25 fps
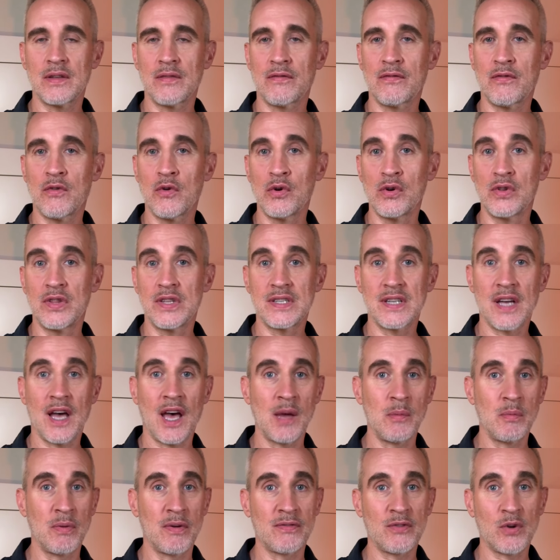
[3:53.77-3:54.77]
for the
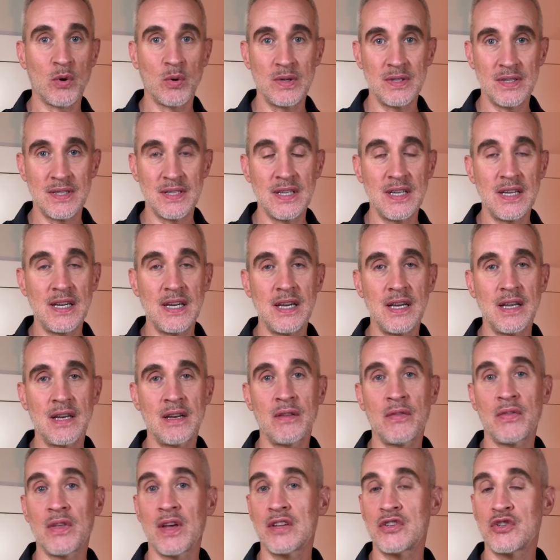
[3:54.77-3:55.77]
type of cuisine
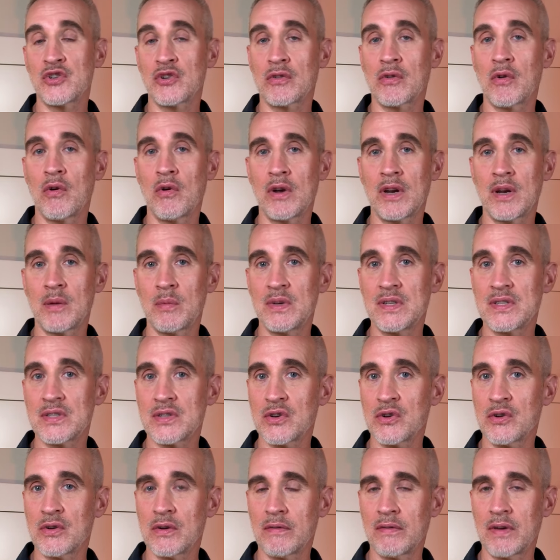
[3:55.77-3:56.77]
that you're going to be
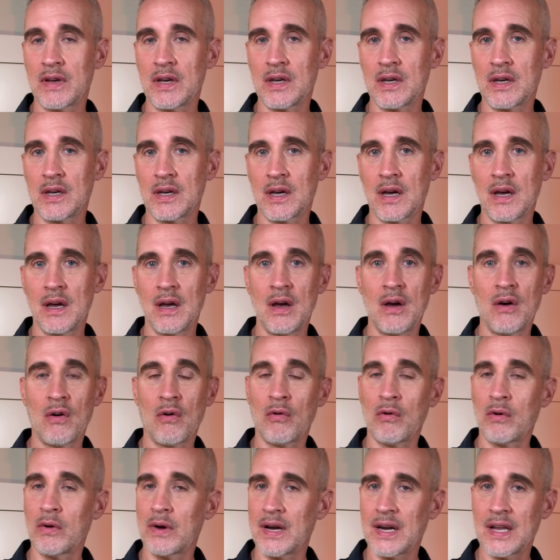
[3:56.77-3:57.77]
serving
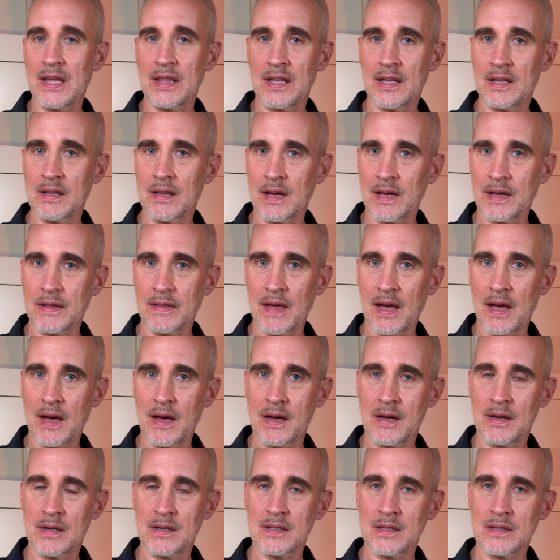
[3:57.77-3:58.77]
or anything like
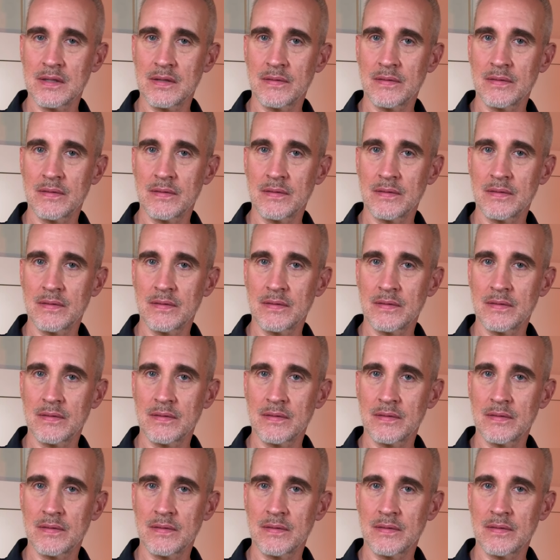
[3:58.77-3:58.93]
that?